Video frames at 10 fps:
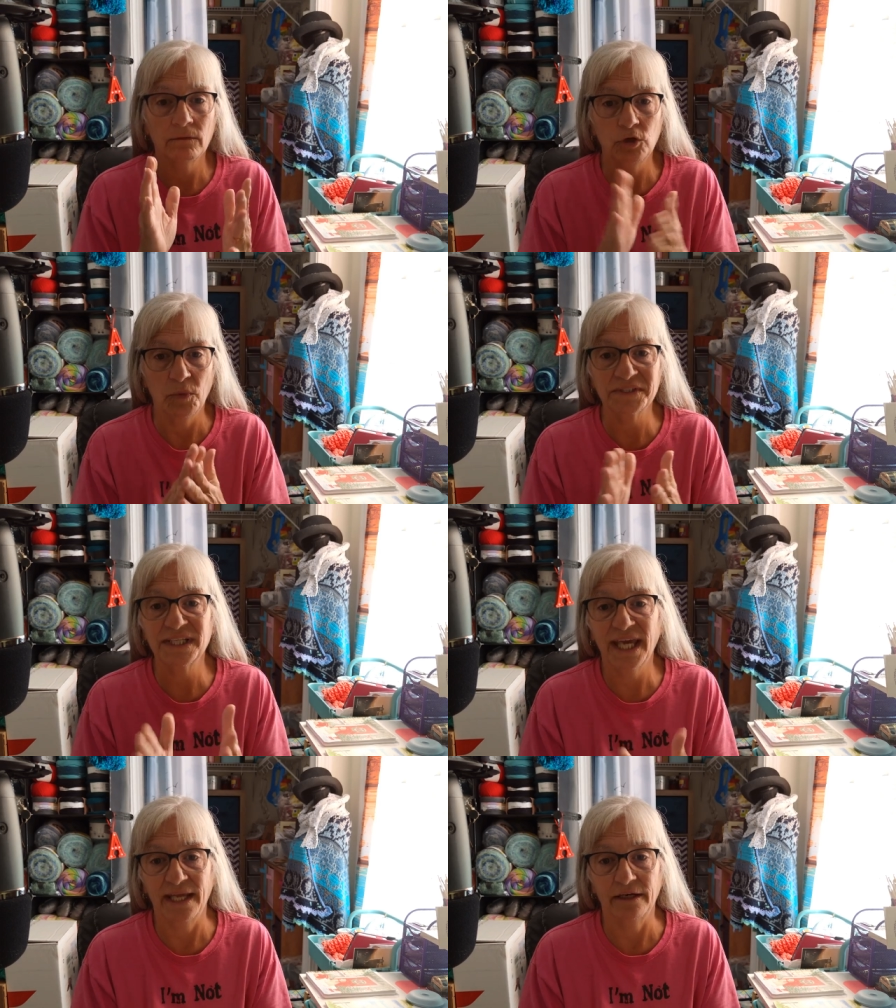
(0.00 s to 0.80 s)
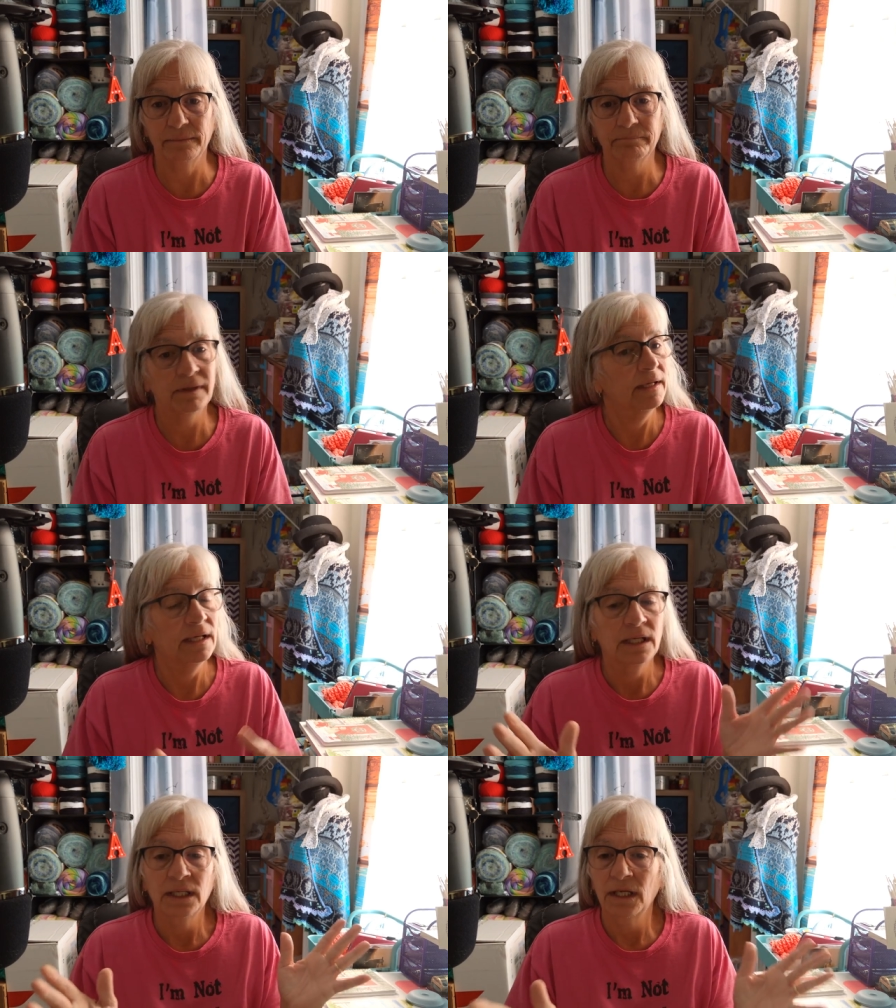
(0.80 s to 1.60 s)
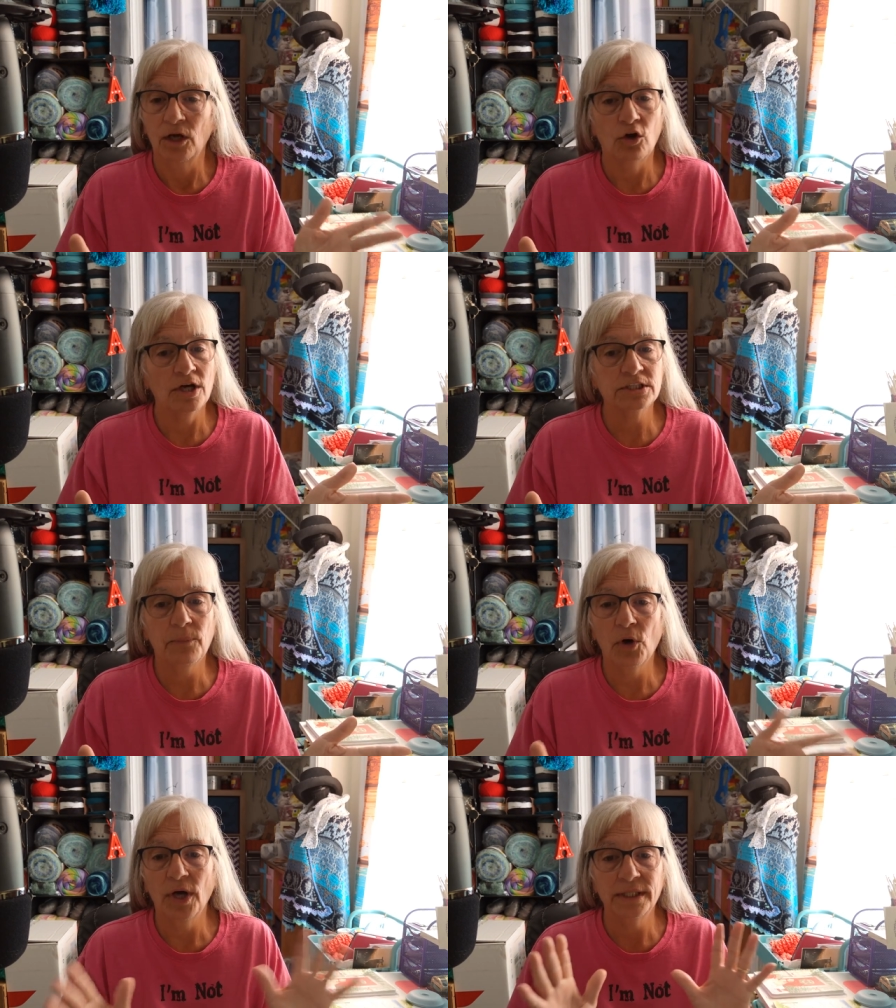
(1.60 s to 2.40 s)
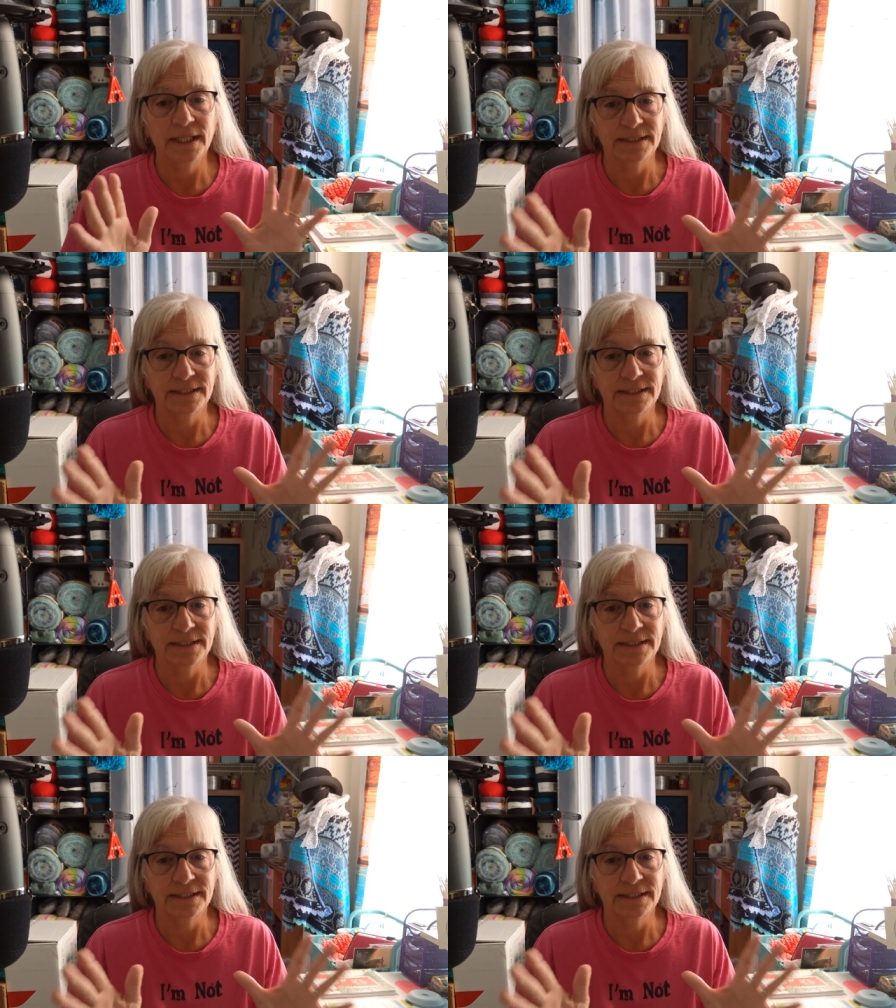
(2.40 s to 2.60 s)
U.S. and Canada, across the pond,